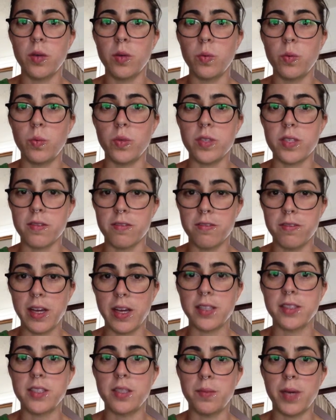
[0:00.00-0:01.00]
was
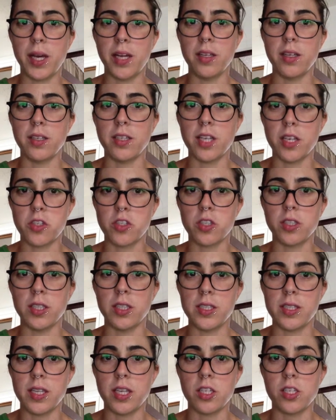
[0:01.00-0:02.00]
affected by
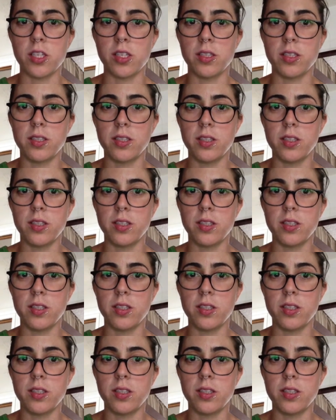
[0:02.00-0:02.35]
industrialization.